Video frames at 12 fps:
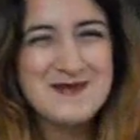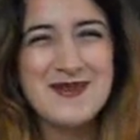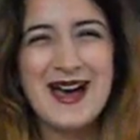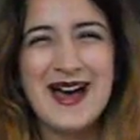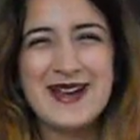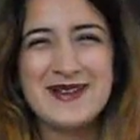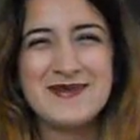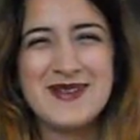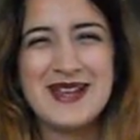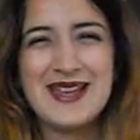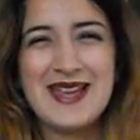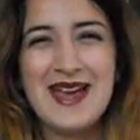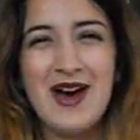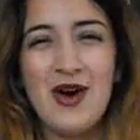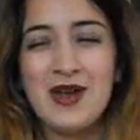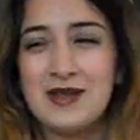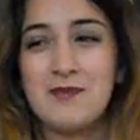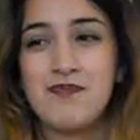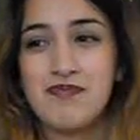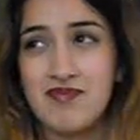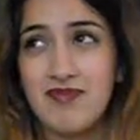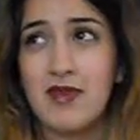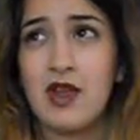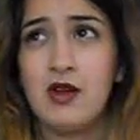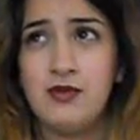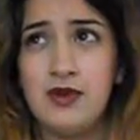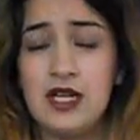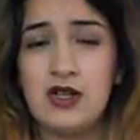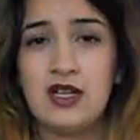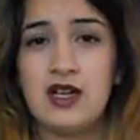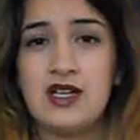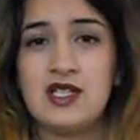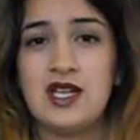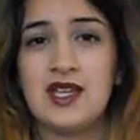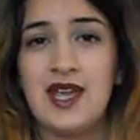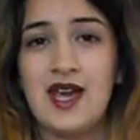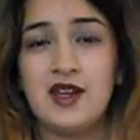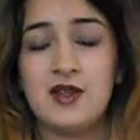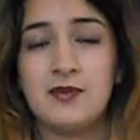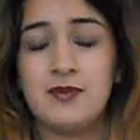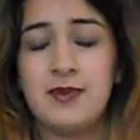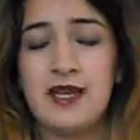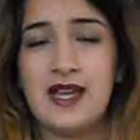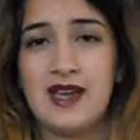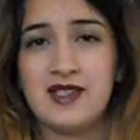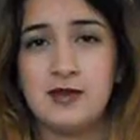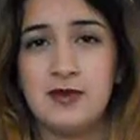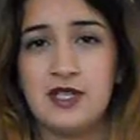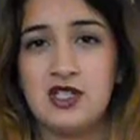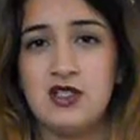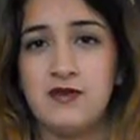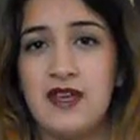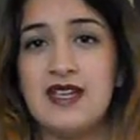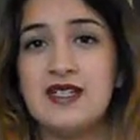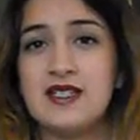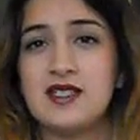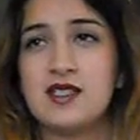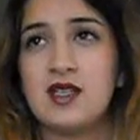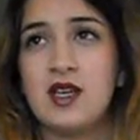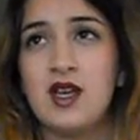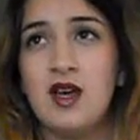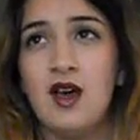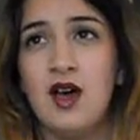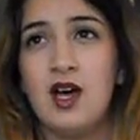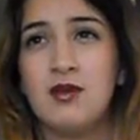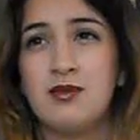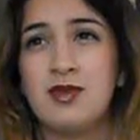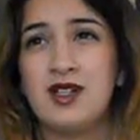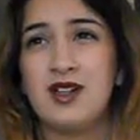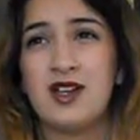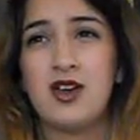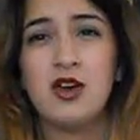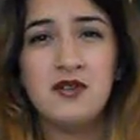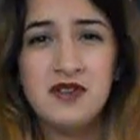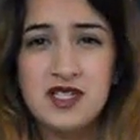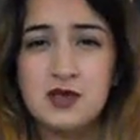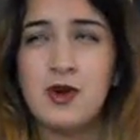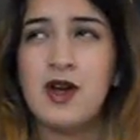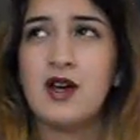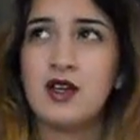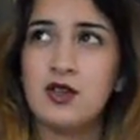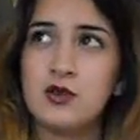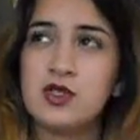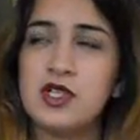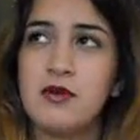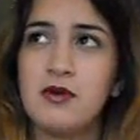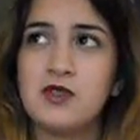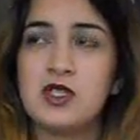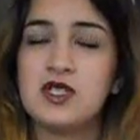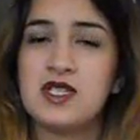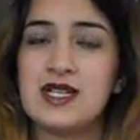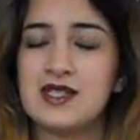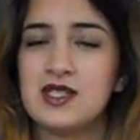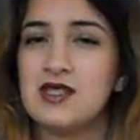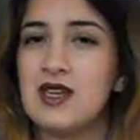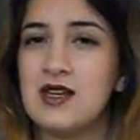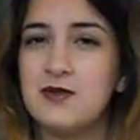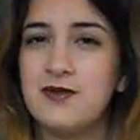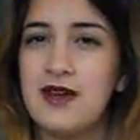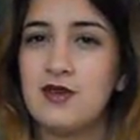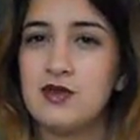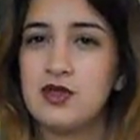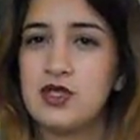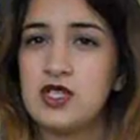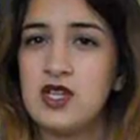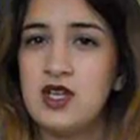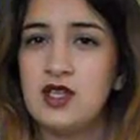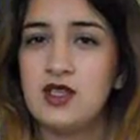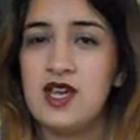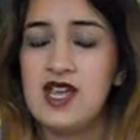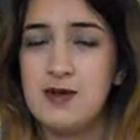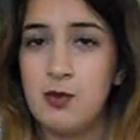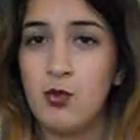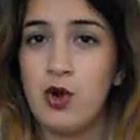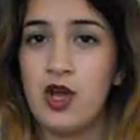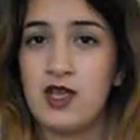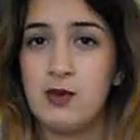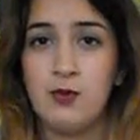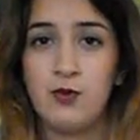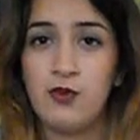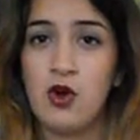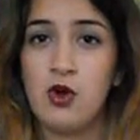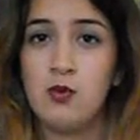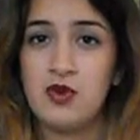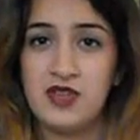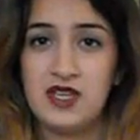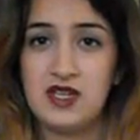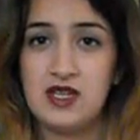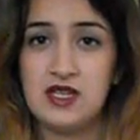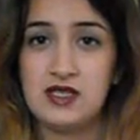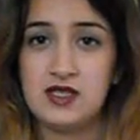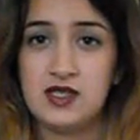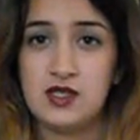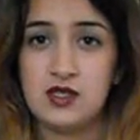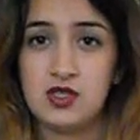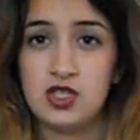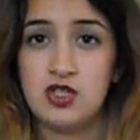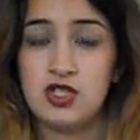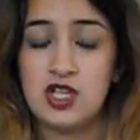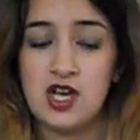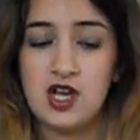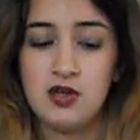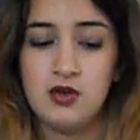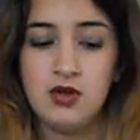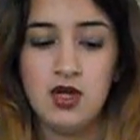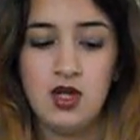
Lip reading: But I really liked it, and they had a big exhibition of his like of his work, and also of just things that they had found that he'd been working from within his studio.